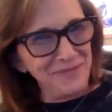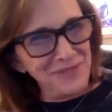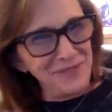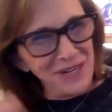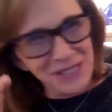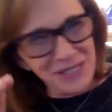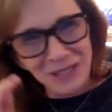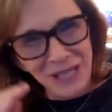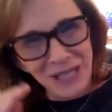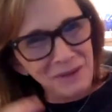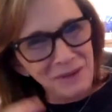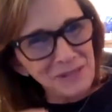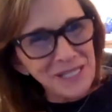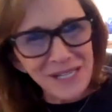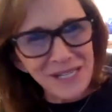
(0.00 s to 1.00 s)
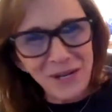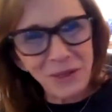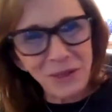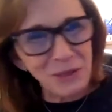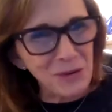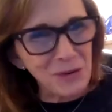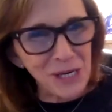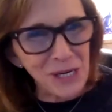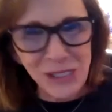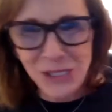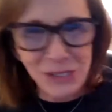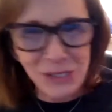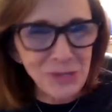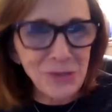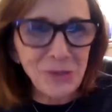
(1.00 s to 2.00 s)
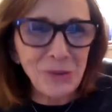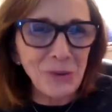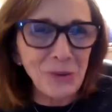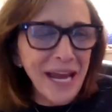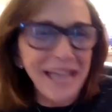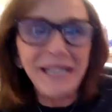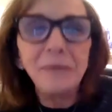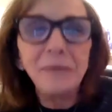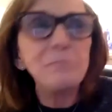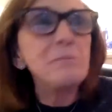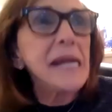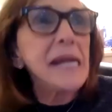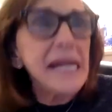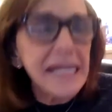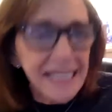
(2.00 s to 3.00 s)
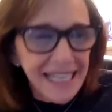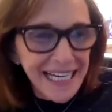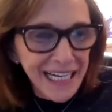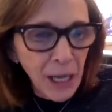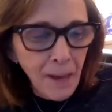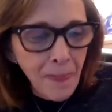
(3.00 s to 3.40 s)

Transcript: until I was like 32 in a meeting.